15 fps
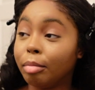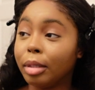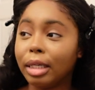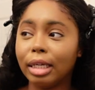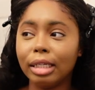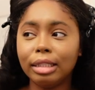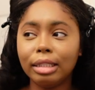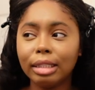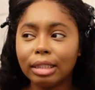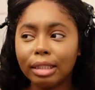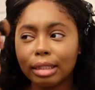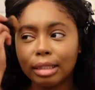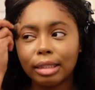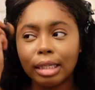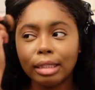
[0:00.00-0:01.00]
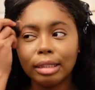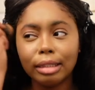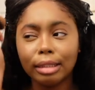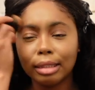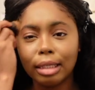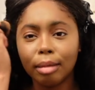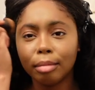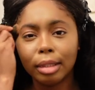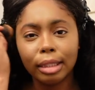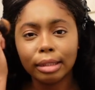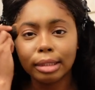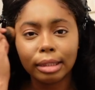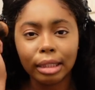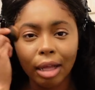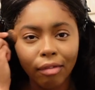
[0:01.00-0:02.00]
but it just that's just something that
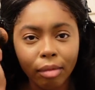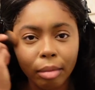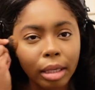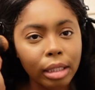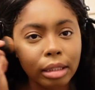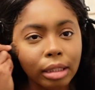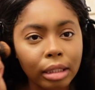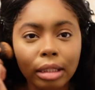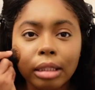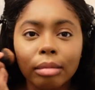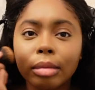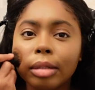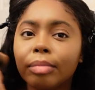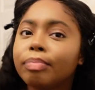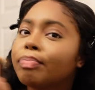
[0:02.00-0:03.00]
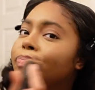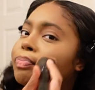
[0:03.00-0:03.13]
just never made sense to me.